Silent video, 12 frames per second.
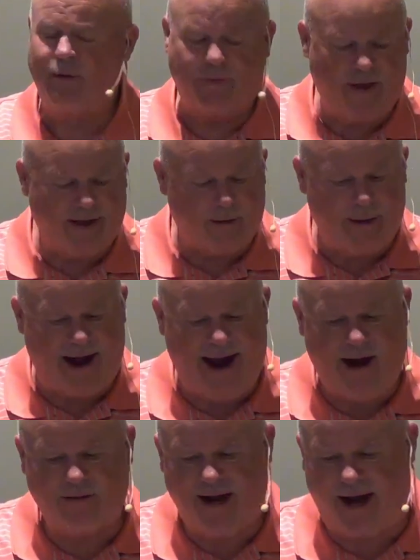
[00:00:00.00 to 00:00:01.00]
And we think
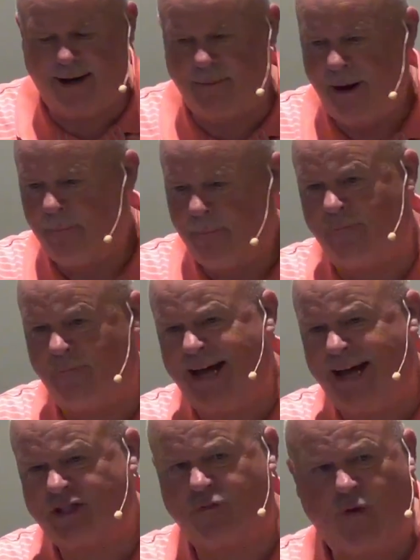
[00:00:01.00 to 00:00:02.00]
about how God
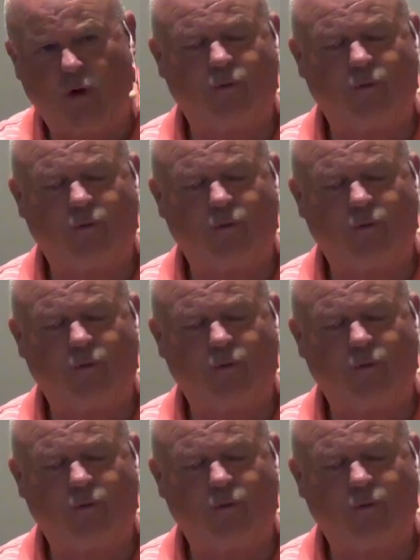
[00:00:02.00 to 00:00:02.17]
provides